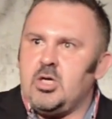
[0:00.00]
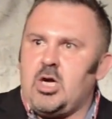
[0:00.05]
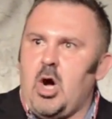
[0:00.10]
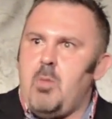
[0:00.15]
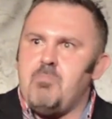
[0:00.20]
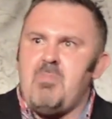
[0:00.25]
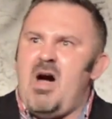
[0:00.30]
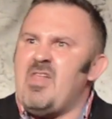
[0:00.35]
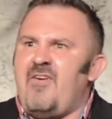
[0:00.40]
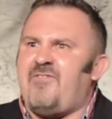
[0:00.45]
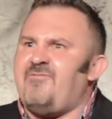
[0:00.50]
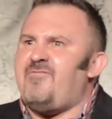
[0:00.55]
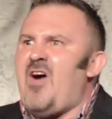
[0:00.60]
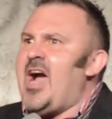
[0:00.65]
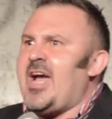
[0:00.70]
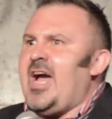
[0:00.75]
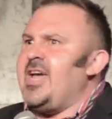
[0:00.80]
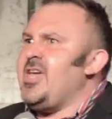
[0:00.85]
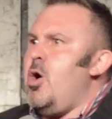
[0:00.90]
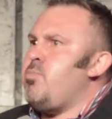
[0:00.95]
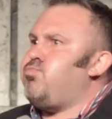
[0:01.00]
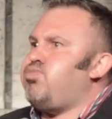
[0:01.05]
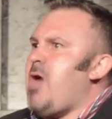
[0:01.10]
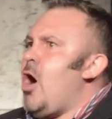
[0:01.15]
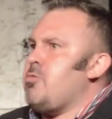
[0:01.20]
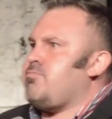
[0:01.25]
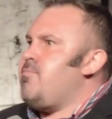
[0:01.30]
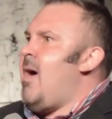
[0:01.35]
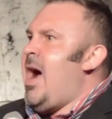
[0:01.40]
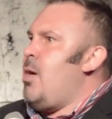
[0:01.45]
Go, motherfucker, you
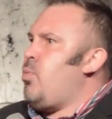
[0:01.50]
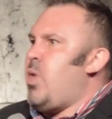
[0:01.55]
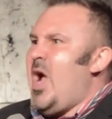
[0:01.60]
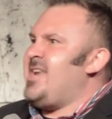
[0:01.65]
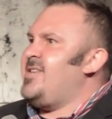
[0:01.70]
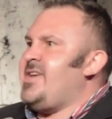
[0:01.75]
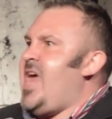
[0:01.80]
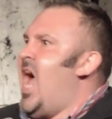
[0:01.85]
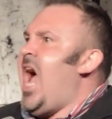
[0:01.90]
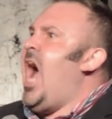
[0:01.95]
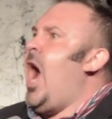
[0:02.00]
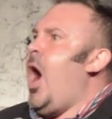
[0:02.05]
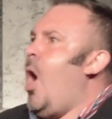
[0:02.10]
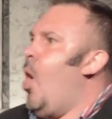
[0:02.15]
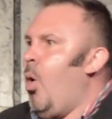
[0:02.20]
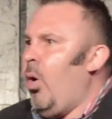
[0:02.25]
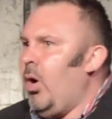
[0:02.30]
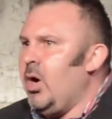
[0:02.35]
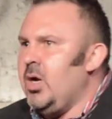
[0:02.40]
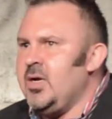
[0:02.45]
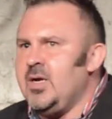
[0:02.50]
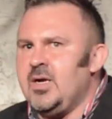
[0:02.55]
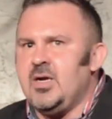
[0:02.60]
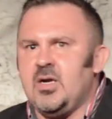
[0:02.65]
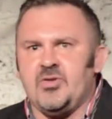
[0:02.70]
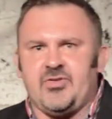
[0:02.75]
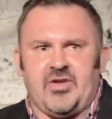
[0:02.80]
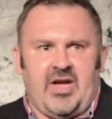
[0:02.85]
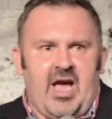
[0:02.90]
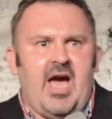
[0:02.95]
broke my window.
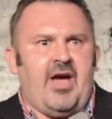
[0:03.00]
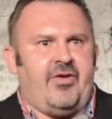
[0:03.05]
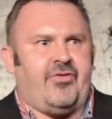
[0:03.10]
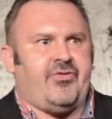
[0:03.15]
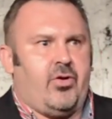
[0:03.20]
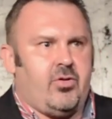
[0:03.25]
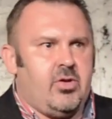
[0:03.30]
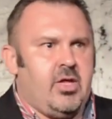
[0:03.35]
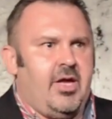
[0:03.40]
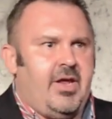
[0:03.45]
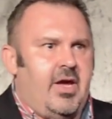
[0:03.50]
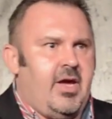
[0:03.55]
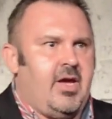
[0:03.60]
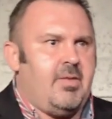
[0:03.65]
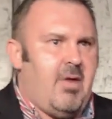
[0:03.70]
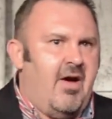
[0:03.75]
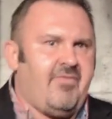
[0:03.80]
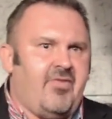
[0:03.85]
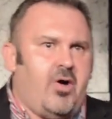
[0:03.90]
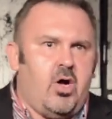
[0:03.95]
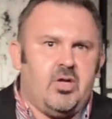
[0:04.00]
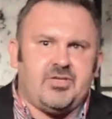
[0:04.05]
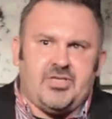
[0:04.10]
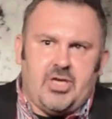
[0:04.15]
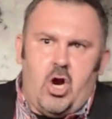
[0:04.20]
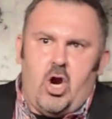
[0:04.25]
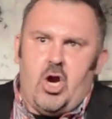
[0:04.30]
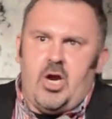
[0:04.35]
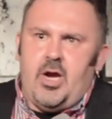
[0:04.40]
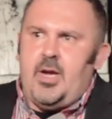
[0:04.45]
It's like, I certainly did. My fault,
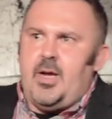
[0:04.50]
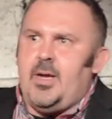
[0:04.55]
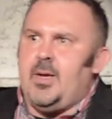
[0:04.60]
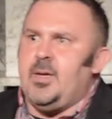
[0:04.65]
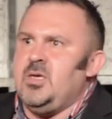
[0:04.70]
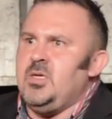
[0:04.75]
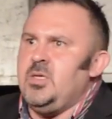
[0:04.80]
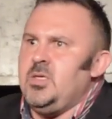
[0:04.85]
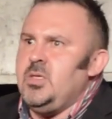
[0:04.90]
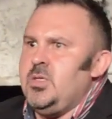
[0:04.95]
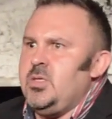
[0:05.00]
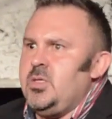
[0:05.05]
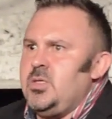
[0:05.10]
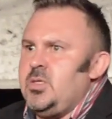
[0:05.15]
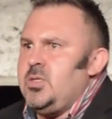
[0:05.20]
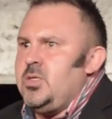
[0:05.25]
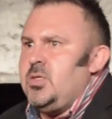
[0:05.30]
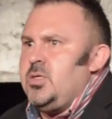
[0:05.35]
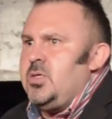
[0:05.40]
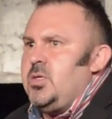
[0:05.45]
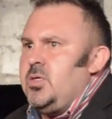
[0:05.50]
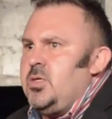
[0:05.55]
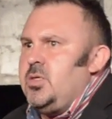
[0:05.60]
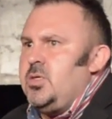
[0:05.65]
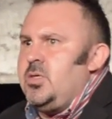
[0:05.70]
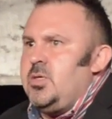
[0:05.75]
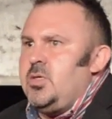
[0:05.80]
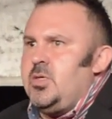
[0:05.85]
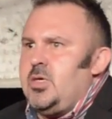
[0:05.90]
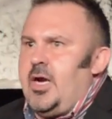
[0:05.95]
sorry.
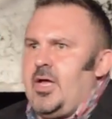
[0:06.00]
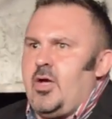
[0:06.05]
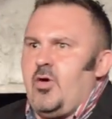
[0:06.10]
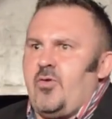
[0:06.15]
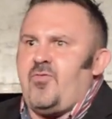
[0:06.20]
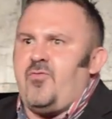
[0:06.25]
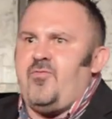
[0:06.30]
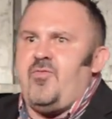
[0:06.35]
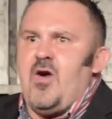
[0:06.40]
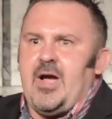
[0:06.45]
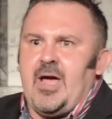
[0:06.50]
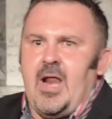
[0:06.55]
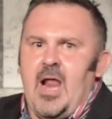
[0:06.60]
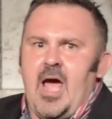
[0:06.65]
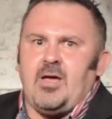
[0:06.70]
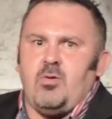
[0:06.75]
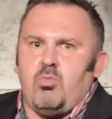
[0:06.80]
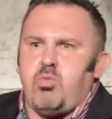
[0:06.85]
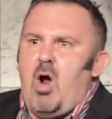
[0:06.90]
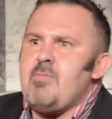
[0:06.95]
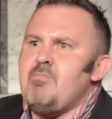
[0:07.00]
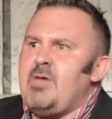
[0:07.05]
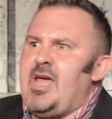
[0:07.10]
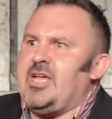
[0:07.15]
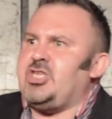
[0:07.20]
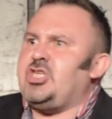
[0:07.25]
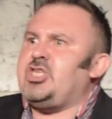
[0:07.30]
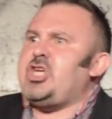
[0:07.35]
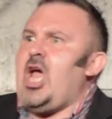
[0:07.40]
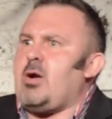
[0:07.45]
And he goes, fucking hey, you write
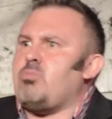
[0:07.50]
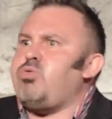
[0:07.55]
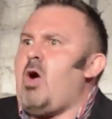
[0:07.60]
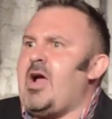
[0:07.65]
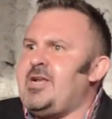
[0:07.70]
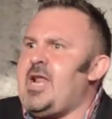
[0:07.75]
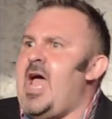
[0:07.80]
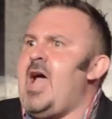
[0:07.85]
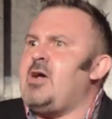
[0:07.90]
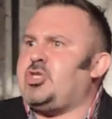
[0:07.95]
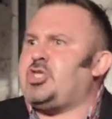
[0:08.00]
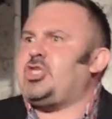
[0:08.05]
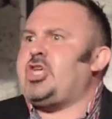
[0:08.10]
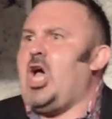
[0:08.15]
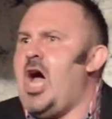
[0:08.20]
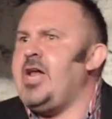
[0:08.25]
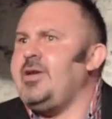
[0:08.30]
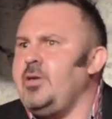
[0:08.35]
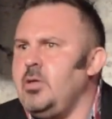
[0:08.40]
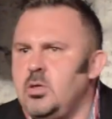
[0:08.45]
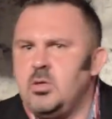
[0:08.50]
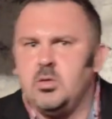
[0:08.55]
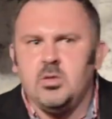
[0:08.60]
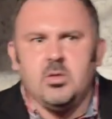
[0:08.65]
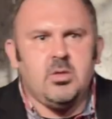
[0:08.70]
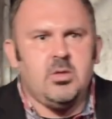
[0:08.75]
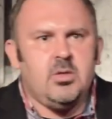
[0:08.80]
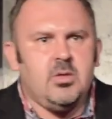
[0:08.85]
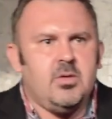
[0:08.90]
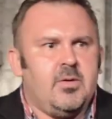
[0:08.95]
me a check right now, son.
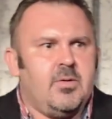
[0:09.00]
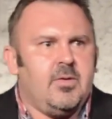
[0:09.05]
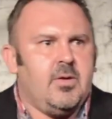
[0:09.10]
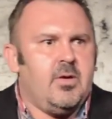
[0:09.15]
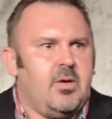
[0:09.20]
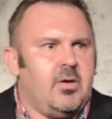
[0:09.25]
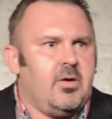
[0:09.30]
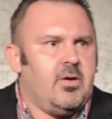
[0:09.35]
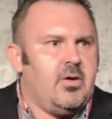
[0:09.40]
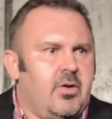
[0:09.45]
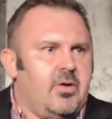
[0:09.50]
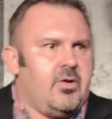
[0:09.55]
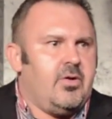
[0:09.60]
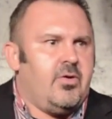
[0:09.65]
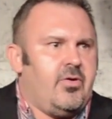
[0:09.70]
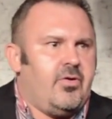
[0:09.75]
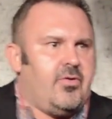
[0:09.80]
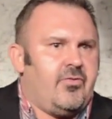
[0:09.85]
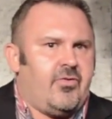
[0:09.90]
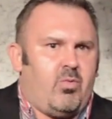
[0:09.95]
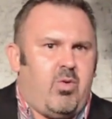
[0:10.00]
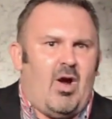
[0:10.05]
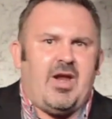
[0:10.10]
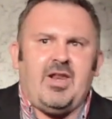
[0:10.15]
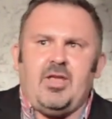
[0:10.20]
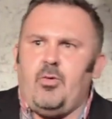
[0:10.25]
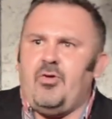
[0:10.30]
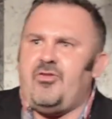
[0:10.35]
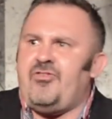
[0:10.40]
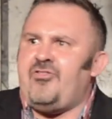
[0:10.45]
So
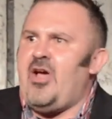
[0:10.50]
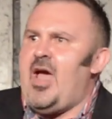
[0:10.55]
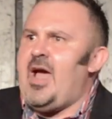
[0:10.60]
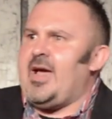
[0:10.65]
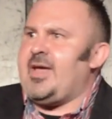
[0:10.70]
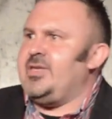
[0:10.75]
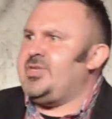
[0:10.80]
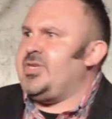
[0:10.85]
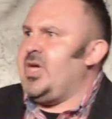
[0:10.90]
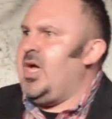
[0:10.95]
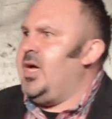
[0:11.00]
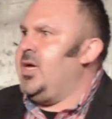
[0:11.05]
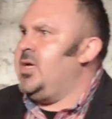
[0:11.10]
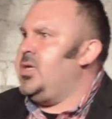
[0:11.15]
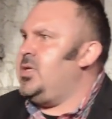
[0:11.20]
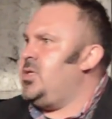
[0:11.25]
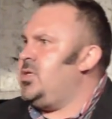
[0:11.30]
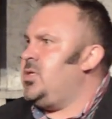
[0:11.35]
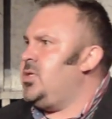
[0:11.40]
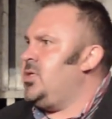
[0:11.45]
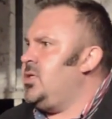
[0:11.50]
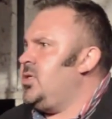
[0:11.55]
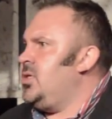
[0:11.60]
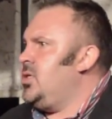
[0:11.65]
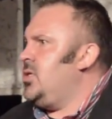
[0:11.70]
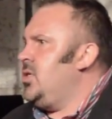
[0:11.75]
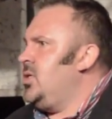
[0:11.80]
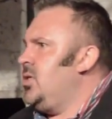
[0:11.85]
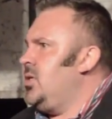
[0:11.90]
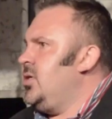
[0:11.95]
writing you a check is a
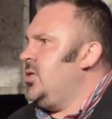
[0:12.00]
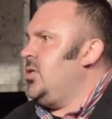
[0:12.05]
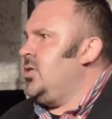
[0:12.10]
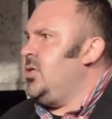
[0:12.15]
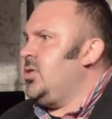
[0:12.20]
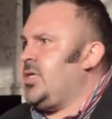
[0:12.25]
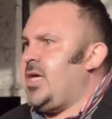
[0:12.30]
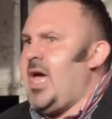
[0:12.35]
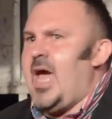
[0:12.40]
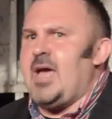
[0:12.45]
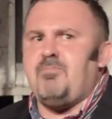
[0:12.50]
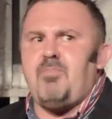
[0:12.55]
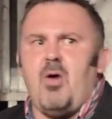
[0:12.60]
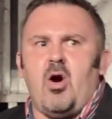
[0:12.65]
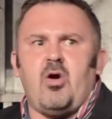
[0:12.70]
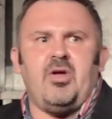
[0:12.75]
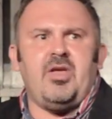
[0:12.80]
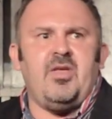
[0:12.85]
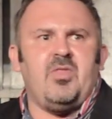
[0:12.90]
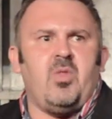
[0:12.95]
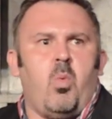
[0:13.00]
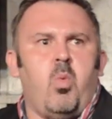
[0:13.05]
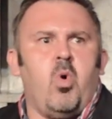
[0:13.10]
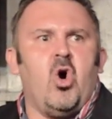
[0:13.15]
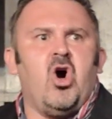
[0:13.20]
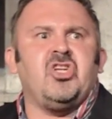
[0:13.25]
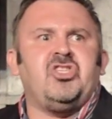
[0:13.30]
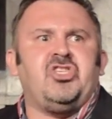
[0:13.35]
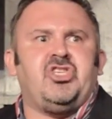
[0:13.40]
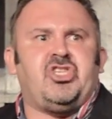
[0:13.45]
keg party in the
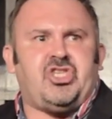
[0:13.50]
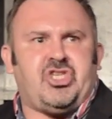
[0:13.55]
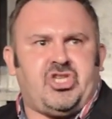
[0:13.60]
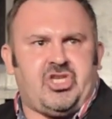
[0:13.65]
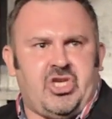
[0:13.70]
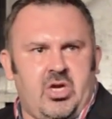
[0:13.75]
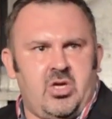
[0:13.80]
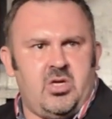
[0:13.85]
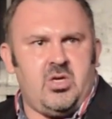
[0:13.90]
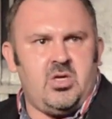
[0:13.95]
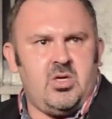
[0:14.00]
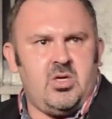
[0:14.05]
woods.